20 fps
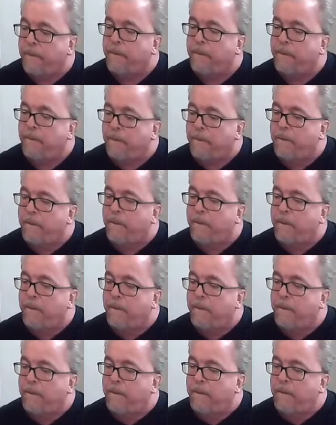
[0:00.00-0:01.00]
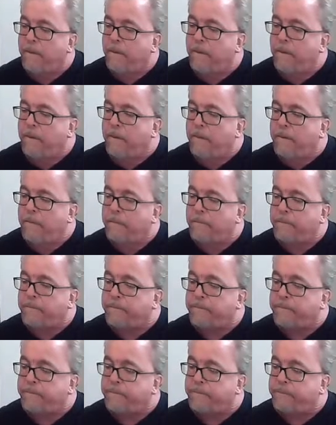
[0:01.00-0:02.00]

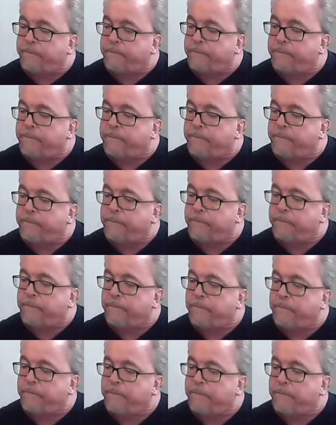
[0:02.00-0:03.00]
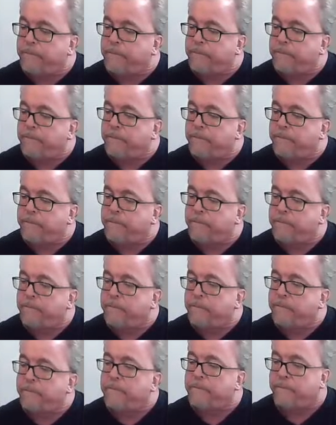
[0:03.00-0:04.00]

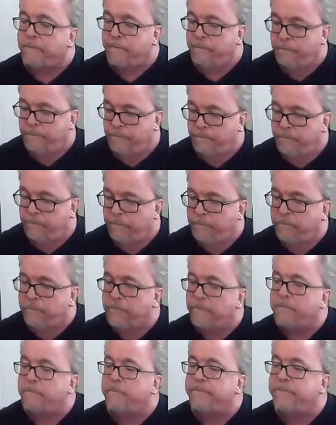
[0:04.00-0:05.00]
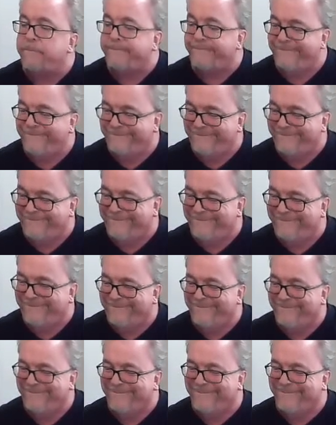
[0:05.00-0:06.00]

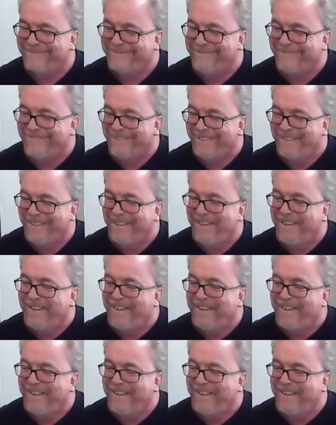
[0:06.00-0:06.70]
(silent)